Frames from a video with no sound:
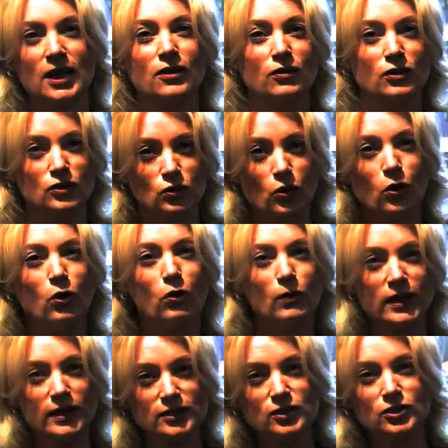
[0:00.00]
There's
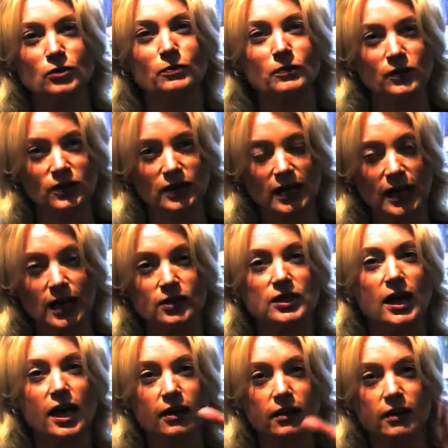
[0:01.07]
always something else.
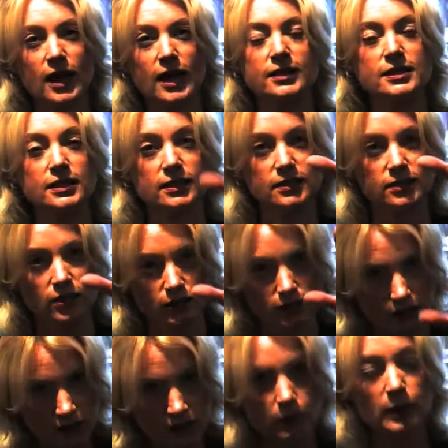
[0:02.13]
That is the
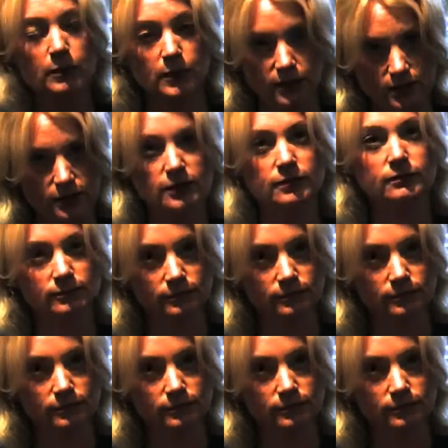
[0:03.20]
commitment.